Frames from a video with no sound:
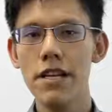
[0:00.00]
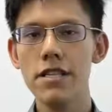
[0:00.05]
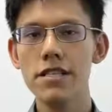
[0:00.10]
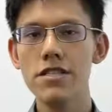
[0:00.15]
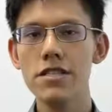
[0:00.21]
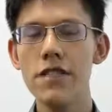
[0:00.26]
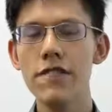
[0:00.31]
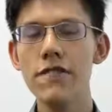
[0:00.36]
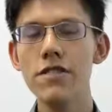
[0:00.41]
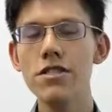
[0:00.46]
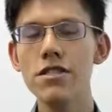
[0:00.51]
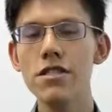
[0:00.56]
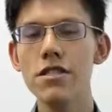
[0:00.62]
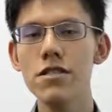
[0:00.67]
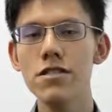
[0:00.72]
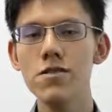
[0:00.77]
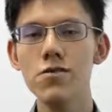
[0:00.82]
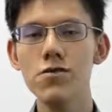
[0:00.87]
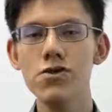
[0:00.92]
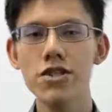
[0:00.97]

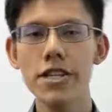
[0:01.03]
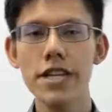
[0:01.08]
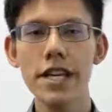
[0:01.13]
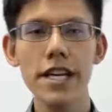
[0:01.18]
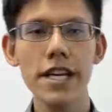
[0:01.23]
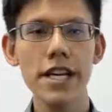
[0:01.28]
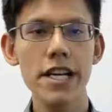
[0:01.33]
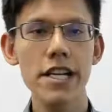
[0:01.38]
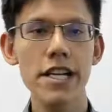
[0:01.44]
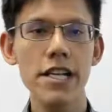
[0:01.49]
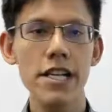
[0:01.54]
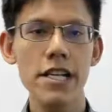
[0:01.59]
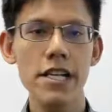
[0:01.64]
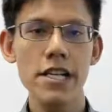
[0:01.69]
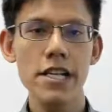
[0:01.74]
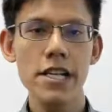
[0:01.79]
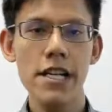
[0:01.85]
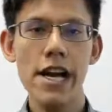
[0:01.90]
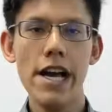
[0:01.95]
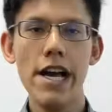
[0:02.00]
sufficient cushioning
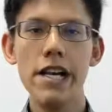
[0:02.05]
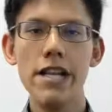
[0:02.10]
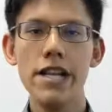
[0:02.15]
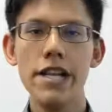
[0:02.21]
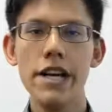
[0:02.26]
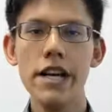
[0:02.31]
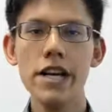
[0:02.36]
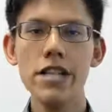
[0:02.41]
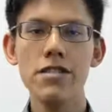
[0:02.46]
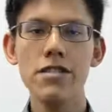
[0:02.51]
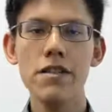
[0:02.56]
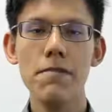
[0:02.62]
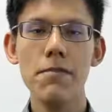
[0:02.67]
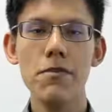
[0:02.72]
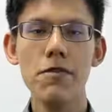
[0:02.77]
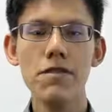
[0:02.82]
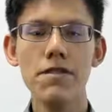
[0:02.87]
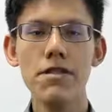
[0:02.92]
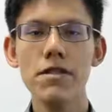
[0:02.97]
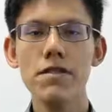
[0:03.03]
and arch
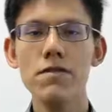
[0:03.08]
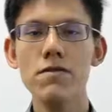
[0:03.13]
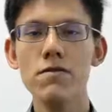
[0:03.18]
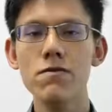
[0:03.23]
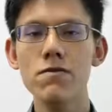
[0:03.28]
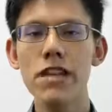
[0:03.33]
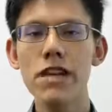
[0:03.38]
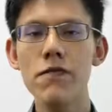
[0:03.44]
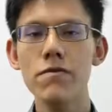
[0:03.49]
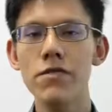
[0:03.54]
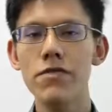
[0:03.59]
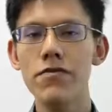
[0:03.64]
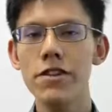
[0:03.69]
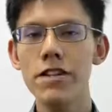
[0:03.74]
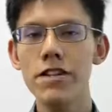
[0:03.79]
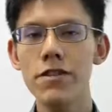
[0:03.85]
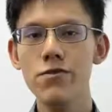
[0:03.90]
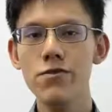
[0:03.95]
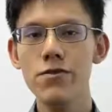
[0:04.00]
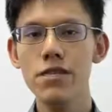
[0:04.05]
support, so that will
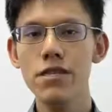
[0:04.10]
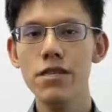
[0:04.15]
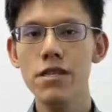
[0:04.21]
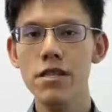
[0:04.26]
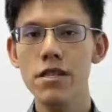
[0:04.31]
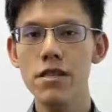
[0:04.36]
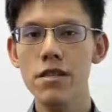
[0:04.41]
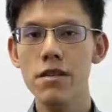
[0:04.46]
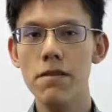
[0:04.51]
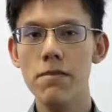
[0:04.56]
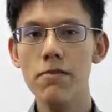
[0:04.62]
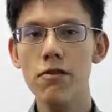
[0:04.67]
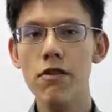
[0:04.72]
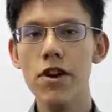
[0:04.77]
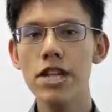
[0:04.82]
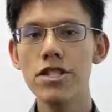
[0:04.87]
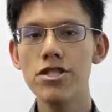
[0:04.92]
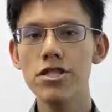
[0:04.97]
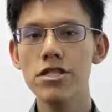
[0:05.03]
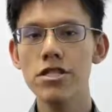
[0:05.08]
reduce the
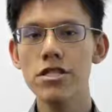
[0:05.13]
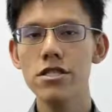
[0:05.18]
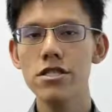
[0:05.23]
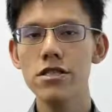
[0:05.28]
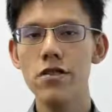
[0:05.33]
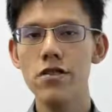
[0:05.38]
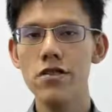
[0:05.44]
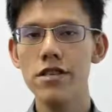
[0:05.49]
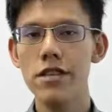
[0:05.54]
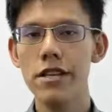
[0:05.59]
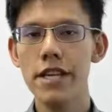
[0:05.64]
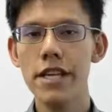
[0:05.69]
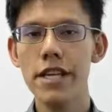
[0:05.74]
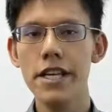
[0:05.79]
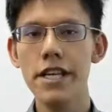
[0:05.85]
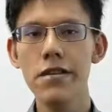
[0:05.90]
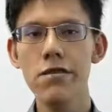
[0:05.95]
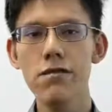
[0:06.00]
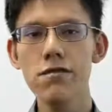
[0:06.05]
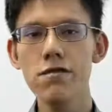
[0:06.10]
pressure on the
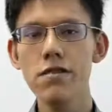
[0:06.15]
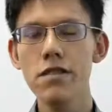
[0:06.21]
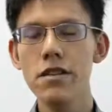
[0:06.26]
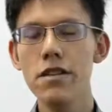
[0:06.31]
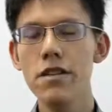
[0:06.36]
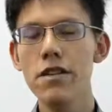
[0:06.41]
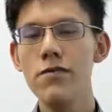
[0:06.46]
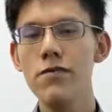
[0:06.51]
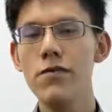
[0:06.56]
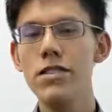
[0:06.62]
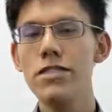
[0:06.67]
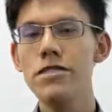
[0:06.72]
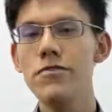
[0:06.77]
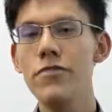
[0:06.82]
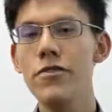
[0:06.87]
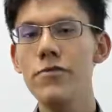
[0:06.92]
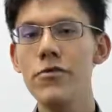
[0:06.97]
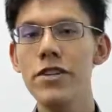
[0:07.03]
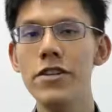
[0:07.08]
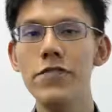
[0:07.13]
heel, which
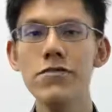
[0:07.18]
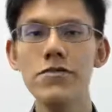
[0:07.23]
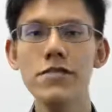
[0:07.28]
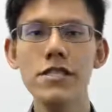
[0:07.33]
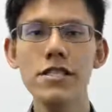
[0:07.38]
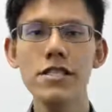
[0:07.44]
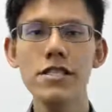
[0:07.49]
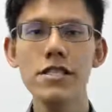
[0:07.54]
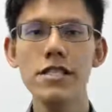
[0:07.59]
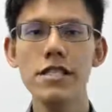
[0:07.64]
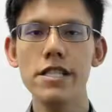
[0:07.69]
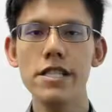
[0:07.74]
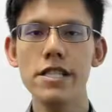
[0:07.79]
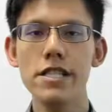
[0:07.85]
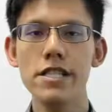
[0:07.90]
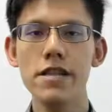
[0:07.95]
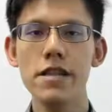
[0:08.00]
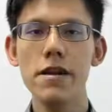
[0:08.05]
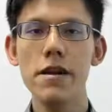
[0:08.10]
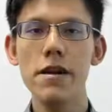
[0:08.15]
reduces the
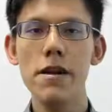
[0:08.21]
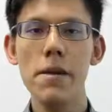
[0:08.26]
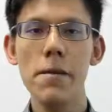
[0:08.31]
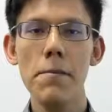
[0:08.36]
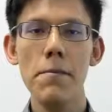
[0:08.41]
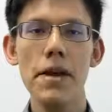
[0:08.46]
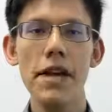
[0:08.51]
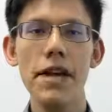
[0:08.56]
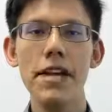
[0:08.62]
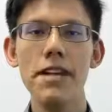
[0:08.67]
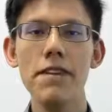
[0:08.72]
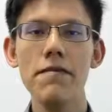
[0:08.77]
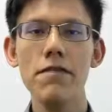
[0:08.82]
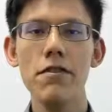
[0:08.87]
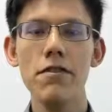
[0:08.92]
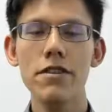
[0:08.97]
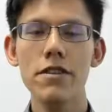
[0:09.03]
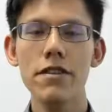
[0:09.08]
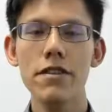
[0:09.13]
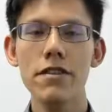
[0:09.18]
pain
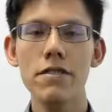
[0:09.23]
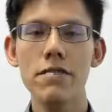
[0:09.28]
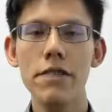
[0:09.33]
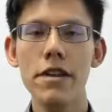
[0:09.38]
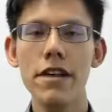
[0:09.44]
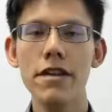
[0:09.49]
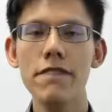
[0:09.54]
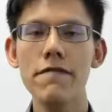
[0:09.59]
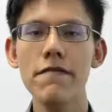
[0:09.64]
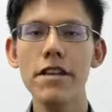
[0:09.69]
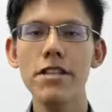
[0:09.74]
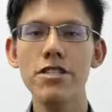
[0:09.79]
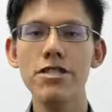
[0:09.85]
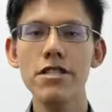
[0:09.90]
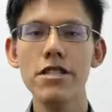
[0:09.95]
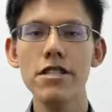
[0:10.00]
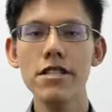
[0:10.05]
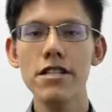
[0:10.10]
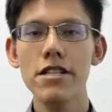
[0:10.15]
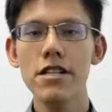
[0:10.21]
for the plantar
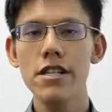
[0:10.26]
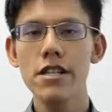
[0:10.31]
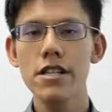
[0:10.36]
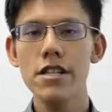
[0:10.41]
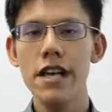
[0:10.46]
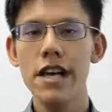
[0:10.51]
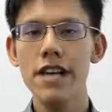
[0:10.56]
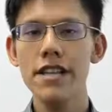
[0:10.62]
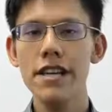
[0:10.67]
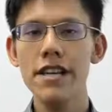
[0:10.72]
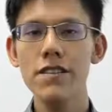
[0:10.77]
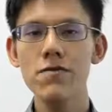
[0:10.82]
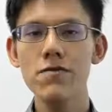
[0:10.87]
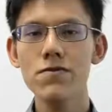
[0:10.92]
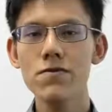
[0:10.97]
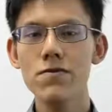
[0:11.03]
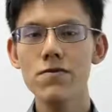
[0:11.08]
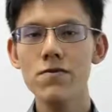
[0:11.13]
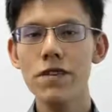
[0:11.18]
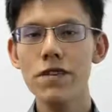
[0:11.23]
fascia. And then
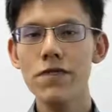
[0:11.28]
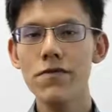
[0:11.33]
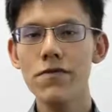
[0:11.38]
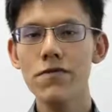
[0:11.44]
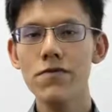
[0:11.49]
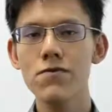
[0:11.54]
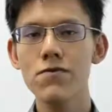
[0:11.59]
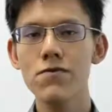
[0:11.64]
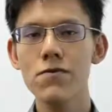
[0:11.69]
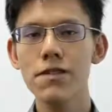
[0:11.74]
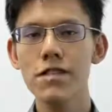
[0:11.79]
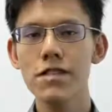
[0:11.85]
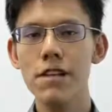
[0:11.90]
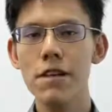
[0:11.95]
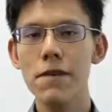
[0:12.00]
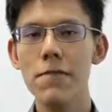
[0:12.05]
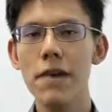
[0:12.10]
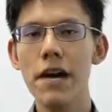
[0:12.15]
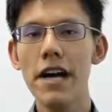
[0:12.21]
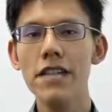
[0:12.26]
also what you want to do is
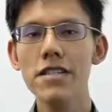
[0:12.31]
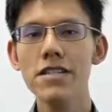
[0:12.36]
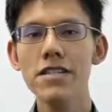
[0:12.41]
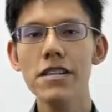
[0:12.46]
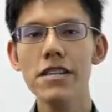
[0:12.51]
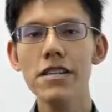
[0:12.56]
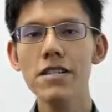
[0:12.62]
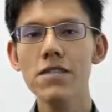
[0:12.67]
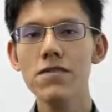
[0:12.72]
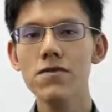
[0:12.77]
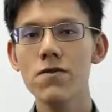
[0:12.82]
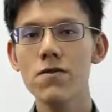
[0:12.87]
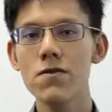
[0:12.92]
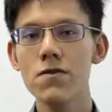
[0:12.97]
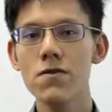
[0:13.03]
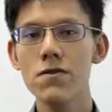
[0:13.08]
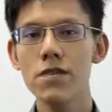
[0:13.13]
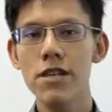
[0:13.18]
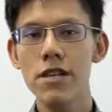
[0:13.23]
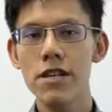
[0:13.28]
icing.
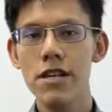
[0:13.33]
So